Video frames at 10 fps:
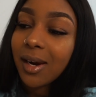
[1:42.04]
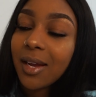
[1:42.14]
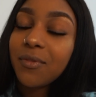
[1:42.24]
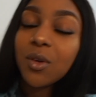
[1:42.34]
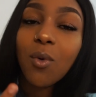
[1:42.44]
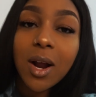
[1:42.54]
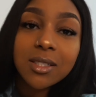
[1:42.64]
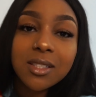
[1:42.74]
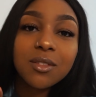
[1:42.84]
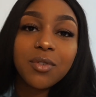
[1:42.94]
if you
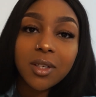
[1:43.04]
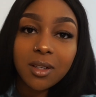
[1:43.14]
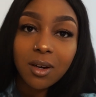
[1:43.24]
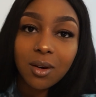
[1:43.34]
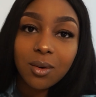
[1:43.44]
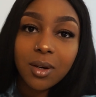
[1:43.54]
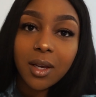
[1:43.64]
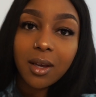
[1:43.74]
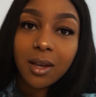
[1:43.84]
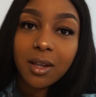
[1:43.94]
watch this video
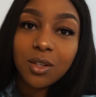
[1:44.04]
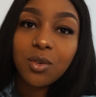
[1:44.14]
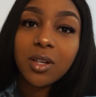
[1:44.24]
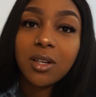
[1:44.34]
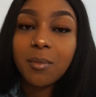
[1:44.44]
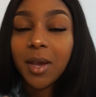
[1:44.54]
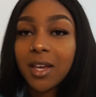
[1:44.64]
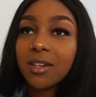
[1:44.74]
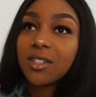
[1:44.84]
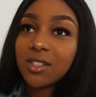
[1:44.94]
and you end up
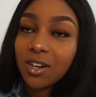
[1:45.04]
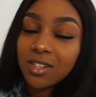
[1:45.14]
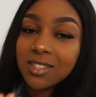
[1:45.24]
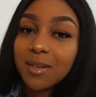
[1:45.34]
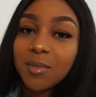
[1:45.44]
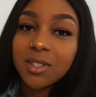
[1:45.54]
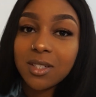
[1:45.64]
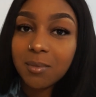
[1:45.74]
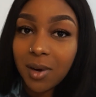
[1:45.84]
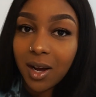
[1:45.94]
making a shirt similar
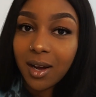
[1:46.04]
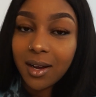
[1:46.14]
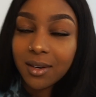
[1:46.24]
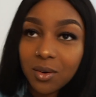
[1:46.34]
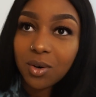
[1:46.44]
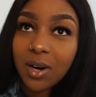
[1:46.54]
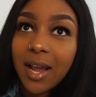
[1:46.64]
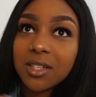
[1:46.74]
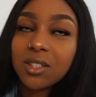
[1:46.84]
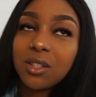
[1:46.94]
to mine, or
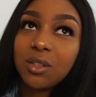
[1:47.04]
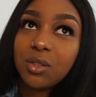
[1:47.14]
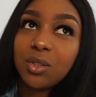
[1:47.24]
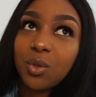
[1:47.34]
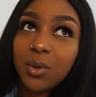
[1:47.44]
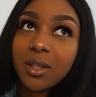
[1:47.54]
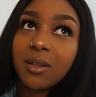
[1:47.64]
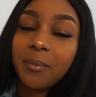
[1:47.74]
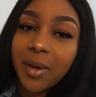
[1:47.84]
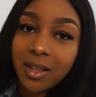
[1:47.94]
actually doing
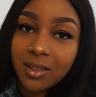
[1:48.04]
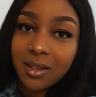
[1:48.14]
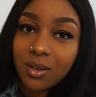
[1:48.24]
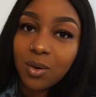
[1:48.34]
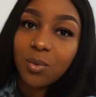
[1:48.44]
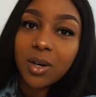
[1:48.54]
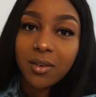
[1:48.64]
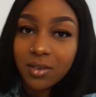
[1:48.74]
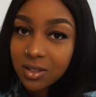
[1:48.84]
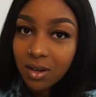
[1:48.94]
the method or
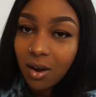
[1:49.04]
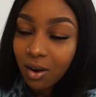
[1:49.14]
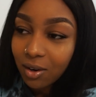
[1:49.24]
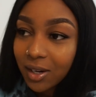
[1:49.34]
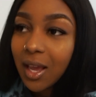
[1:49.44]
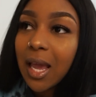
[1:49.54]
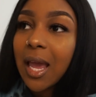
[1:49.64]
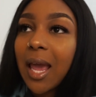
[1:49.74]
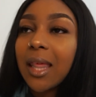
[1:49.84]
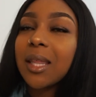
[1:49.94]
whatever it's called,
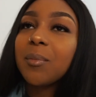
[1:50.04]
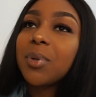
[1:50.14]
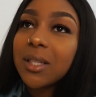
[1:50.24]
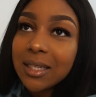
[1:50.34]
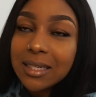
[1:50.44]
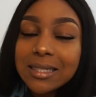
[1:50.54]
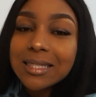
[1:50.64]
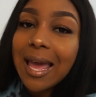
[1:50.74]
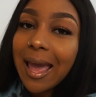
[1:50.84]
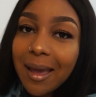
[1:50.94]
then please
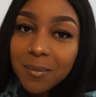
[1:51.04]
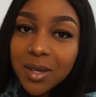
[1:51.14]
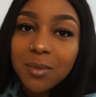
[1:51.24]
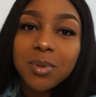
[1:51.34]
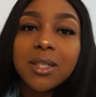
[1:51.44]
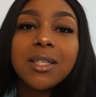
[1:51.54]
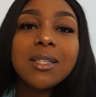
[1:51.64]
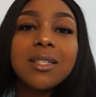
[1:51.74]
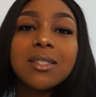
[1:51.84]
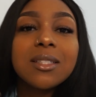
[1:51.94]
at me,
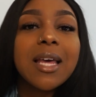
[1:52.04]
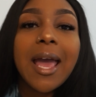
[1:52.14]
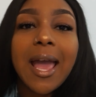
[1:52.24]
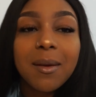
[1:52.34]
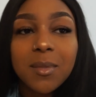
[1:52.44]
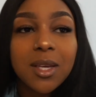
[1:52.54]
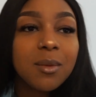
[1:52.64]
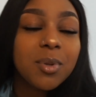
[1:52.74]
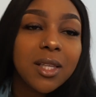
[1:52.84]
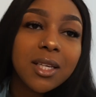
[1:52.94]
please tag me,
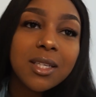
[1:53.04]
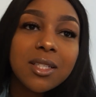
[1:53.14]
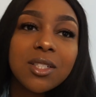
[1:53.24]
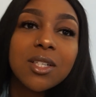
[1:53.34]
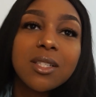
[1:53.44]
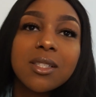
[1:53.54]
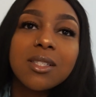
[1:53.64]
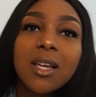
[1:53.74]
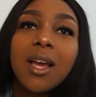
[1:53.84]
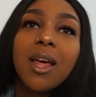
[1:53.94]
please
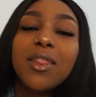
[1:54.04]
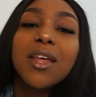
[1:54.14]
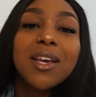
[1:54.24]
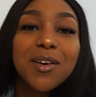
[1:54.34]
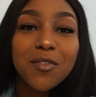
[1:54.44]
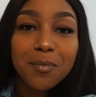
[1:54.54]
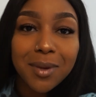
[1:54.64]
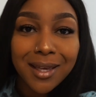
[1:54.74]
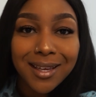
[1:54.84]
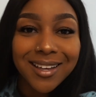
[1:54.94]
just think of
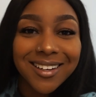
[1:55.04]
me.